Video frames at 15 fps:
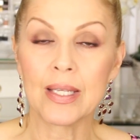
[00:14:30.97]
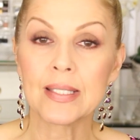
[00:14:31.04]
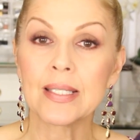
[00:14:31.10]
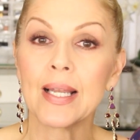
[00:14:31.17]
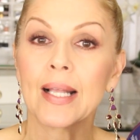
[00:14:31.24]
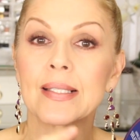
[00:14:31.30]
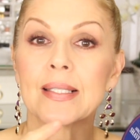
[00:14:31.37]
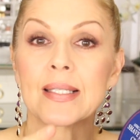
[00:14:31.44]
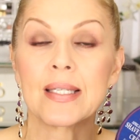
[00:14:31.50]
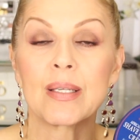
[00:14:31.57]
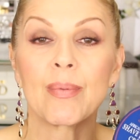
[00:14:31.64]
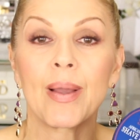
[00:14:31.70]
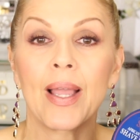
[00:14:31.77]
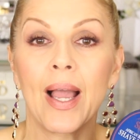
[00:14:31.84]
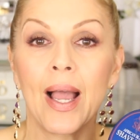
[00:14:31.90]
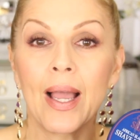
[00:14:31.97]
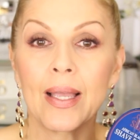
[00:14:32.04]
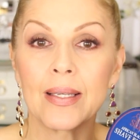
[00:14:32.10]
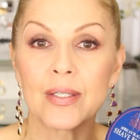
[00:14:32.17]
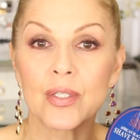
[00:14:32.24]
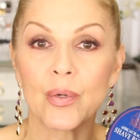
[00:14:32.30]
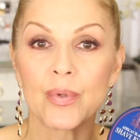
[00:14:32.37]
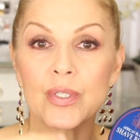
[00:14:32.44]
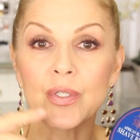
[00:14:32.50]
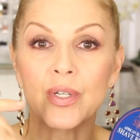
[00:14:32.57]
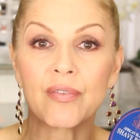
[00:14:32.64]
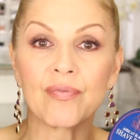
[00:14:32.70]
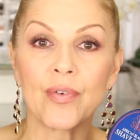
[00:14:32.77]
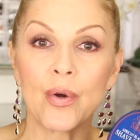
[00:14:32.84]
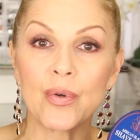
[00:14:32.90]
it's not seeing my eyes, so it's
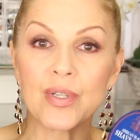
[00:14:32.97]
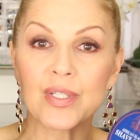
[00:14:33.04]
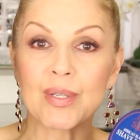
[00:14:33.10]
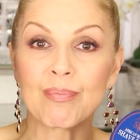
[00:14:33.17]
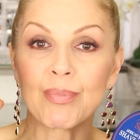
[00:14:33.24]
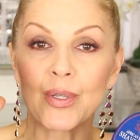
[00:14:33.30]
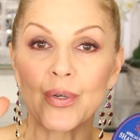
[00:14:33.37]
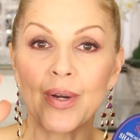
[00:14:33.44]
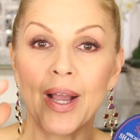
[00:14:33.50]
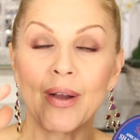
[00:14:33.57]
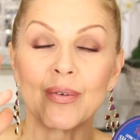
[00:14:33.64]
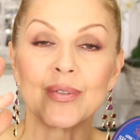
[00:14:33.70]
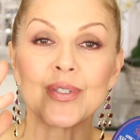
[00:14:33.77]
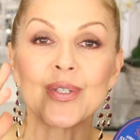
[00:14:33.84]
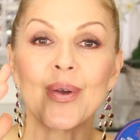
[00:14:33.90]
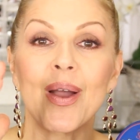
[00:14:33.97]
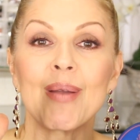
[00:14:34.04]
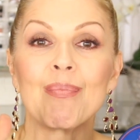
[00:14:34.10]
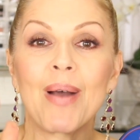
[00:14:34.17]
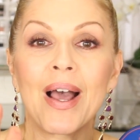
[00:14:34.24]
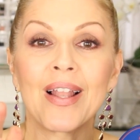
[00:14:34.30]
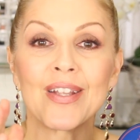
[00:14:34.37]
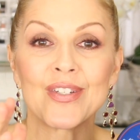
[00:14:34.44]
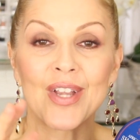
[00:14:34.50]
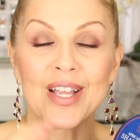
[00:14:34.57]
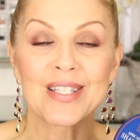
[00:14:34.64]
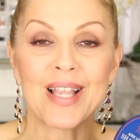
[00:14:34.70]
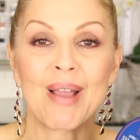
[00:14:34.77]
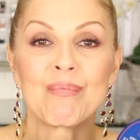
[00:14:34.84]
gonna focus and blur out. So I apologize.